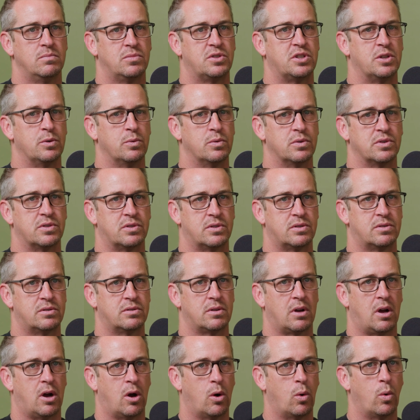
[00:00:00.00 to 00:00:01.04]

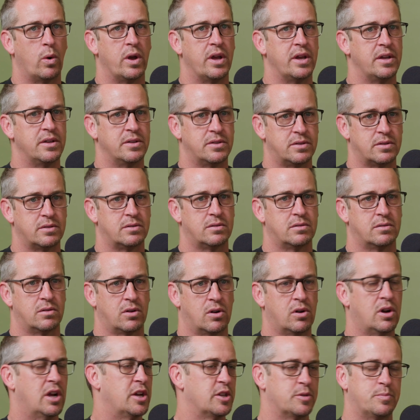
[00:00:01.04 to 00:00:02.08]

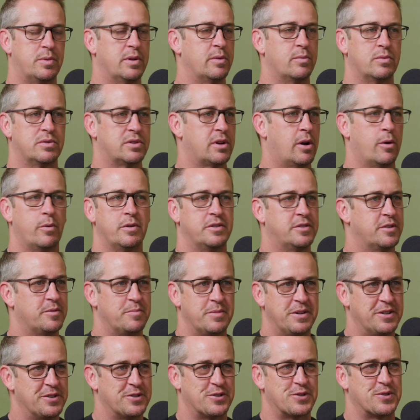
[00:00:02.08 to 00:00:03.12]
her husband was always
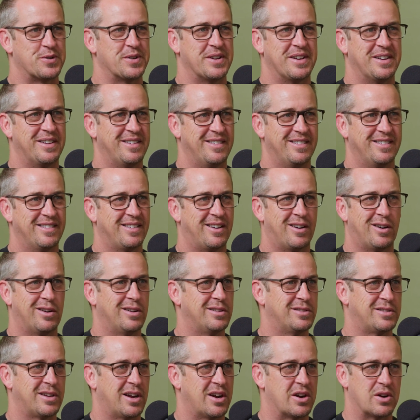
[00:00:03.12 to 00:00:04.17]
in ministry
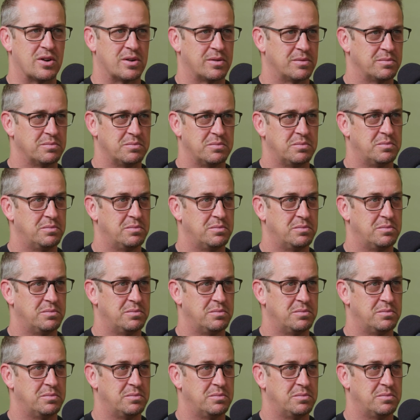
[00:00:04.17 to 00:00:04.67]
our entire